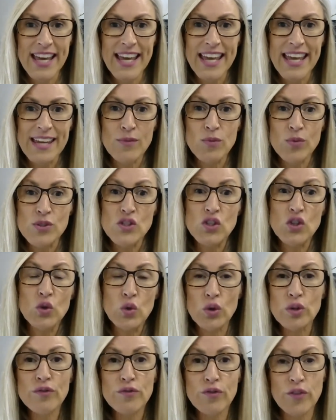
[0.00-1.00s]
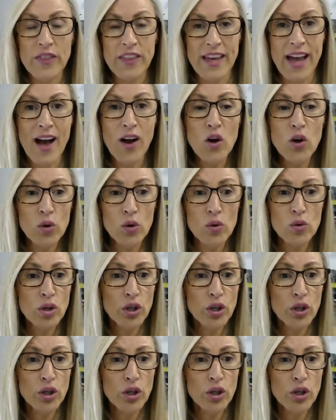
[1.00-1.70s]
it was good for the uncle